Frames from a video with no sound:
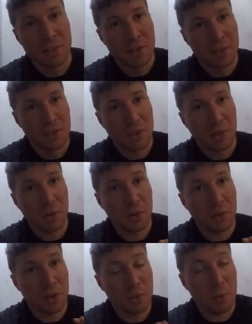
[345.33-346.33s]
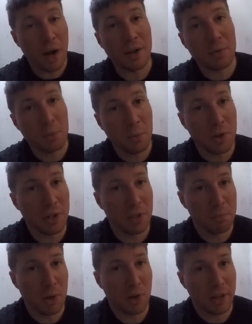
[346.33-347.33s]
So the rotten wood in the
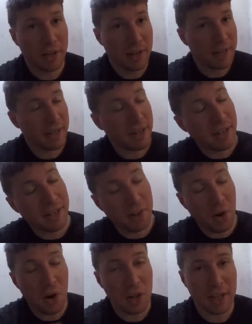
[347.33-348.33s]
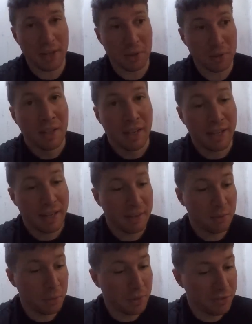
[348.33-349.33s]
bulkhead, I cut it all out
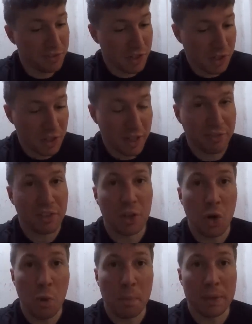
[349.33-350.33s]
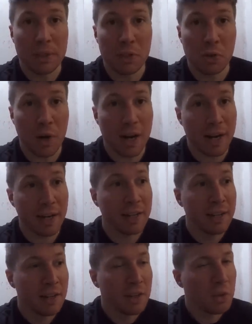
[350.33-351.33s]
and we've just left it open to dry.
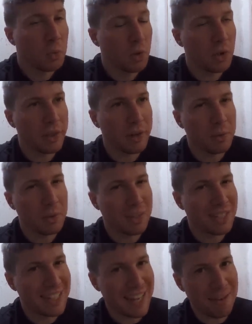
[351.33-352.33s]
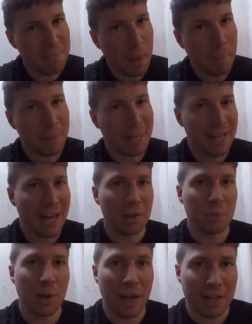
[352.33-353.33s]
The wood that was damp but not
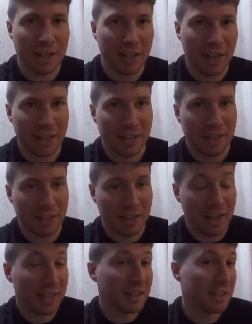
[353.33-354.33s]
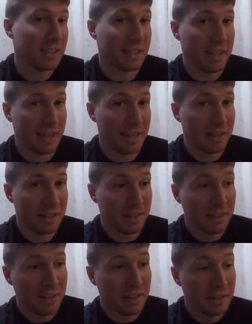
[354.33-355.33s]
rotten yet got to stay.
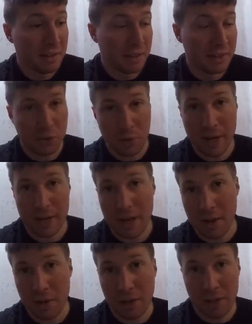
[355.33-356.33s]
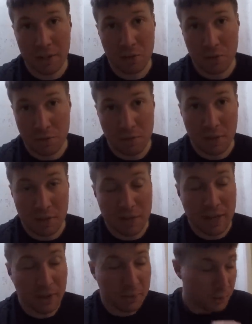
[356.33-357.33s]
It dried out and it's
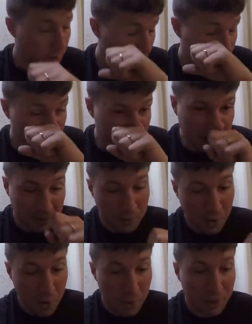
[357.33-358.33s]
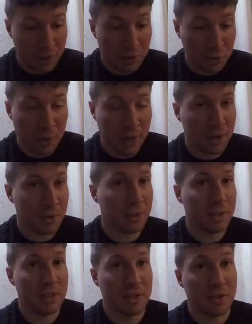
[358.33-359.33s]
sound. So all we're gonna do now
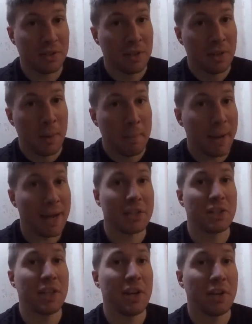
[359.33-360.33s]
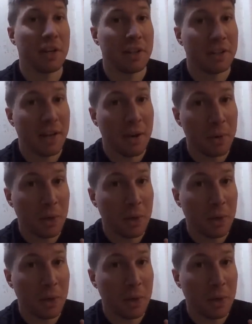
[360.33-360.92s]
is patch the area. Now we